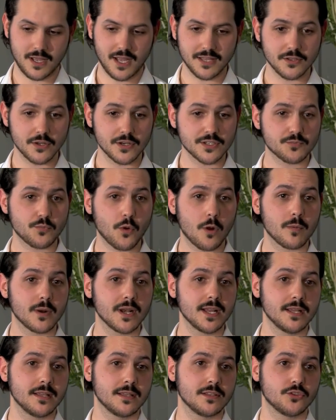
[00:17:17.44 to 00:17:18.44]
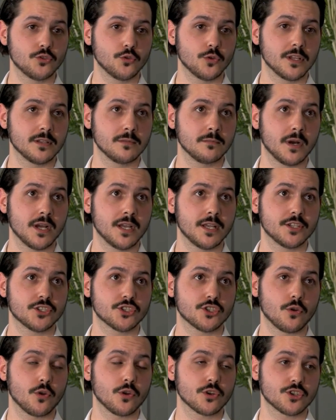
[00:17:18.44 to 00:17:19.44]
I thought it's probably doing my
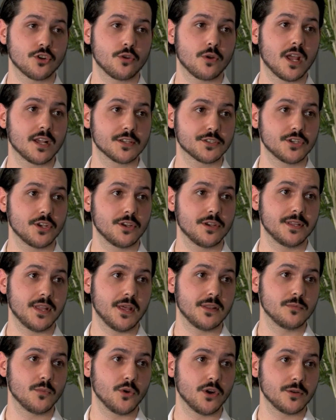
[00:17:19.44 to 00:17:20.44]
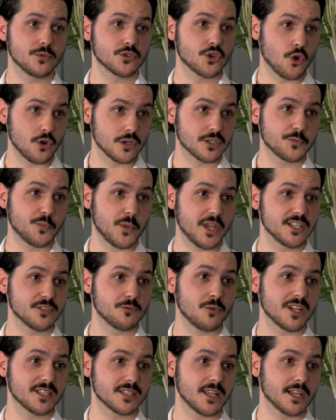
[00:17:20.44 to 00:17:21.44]
solo show last year in Edinburgh. It was called Spain's
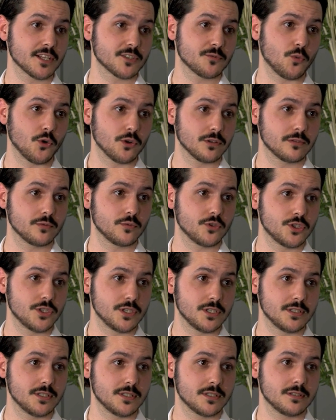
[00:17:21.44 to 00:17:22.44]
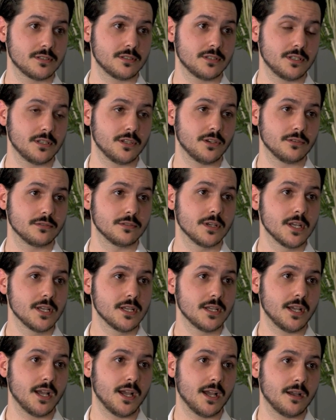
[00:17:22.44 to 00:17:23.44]
Best Export, which is, you know,
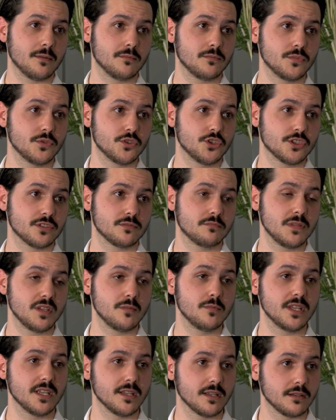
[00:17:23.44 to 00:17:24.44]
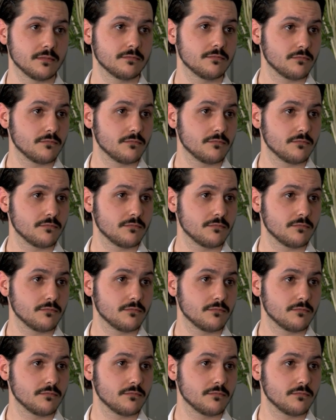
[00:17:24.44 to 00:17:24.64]
just me being